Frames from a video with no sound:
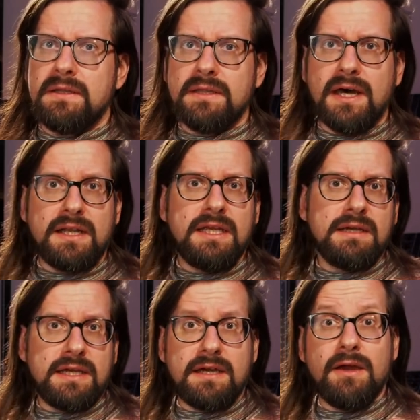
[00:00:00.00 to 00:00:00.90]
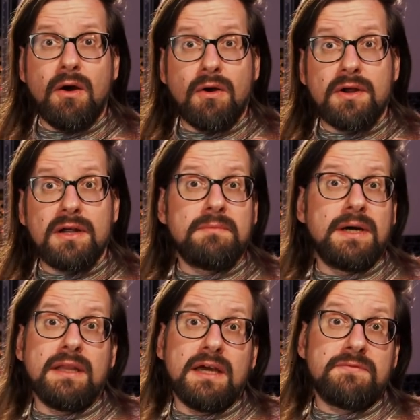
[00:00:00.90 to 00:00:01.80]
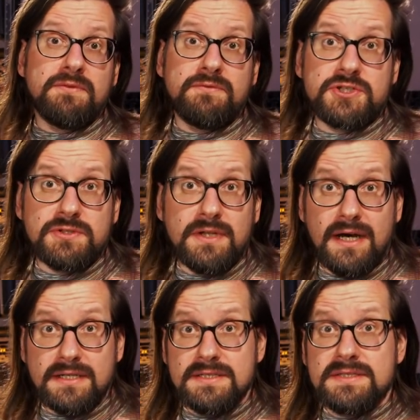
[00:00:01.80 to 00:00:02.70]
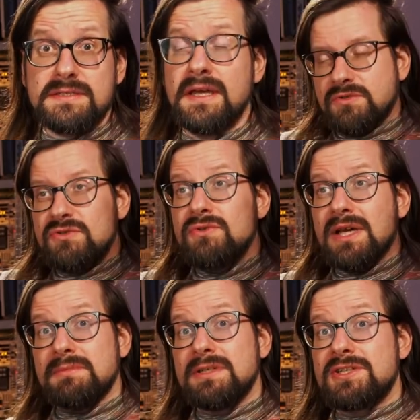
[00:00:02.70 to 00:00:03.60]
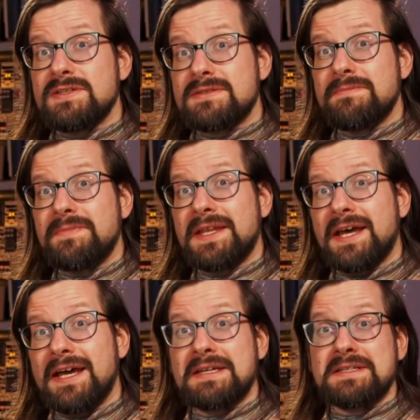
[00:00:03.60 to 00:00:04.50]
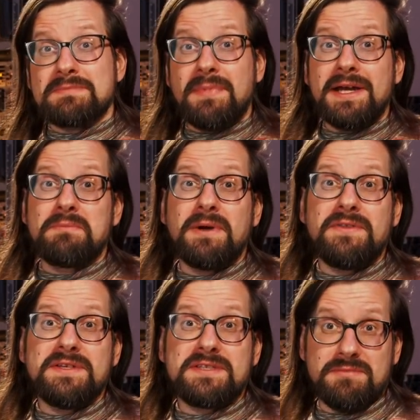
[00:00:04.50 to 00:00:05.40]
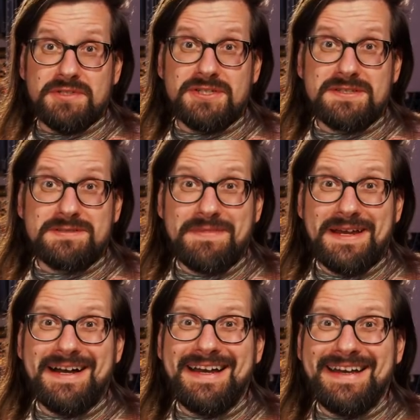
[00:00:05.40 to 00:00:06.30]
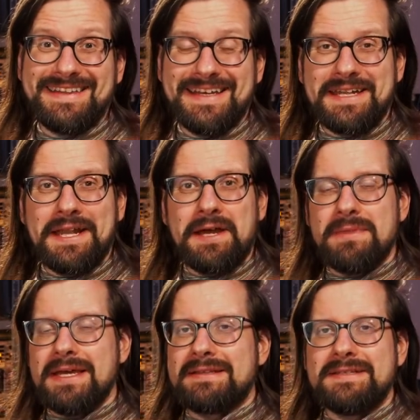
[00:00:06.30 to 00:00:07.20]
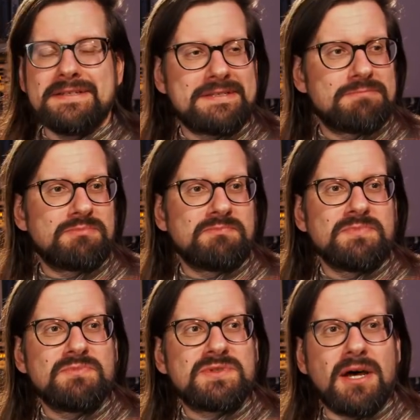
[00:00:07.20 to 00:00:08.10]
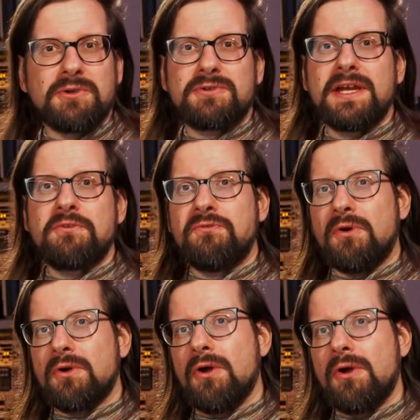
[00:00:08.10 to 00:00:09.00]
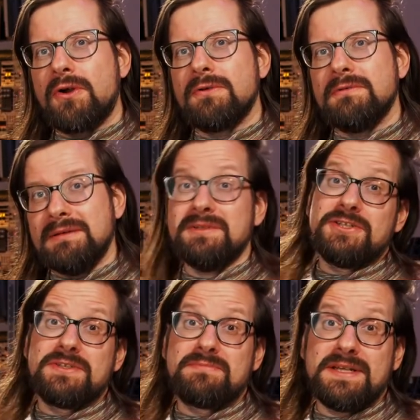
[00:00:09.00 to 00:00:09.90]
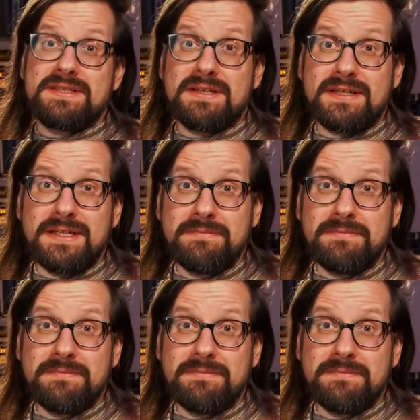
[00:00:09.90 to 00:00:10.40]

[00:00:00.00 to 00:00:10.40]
Nani, aka Orca, my live visual artist, drew images and I get inspired by these images, and then I make this soundtrack for her images basically.